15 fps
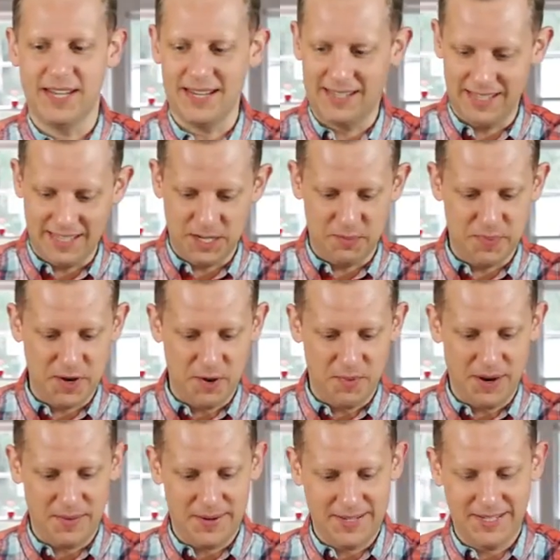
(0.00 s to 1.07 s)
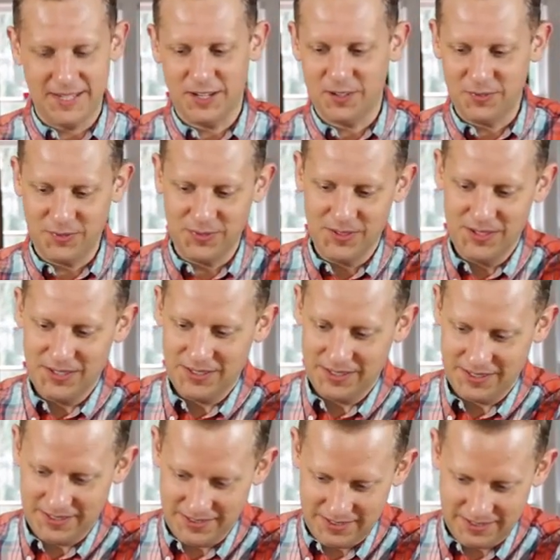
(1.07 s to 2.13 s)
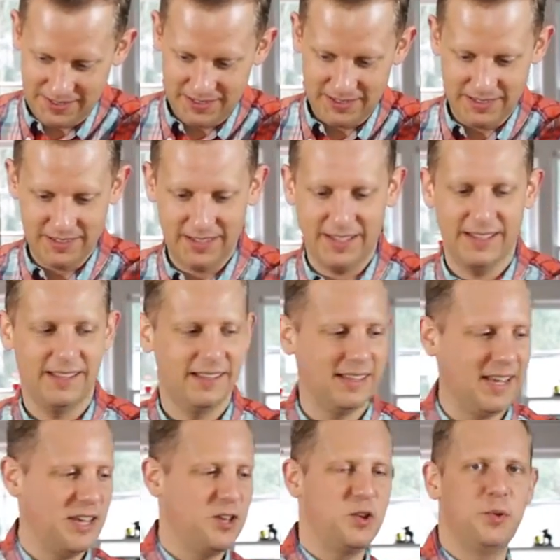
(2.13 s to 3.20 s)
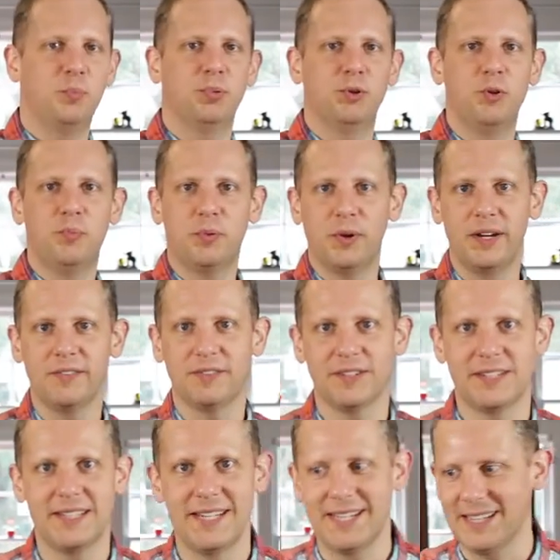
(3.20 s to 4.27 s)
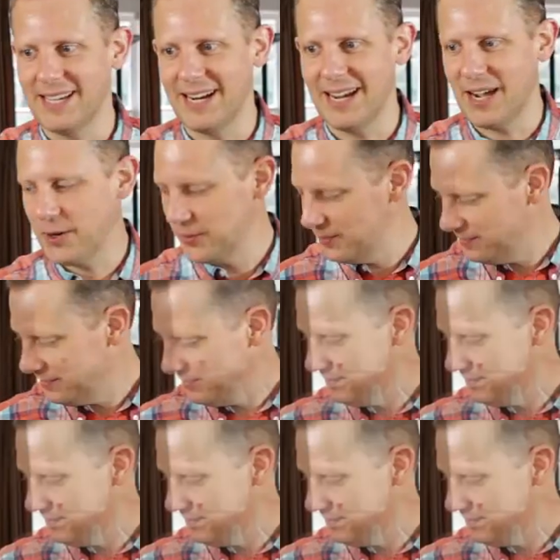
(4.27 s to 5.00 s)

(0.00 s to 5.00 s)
get to this beer by myself. Thank you, Blue Point, for sending that out.